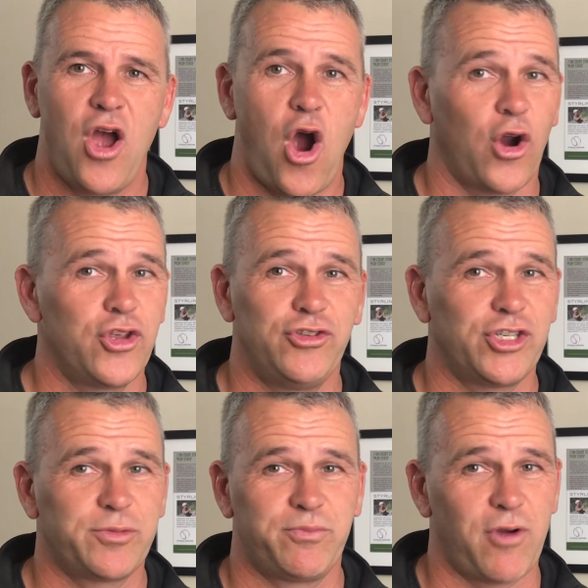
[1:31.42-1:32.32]
Or are you
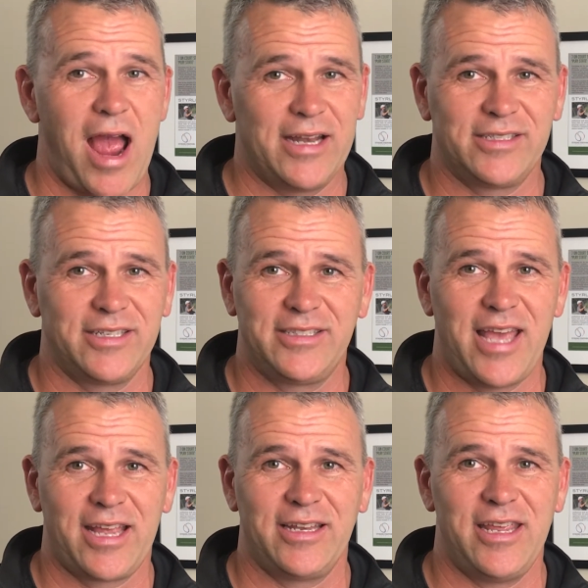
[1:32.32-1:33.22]
just practicing
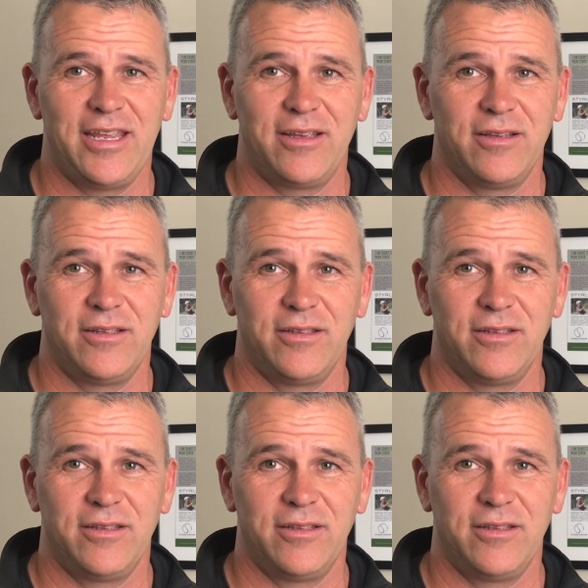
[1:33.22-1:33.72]
technique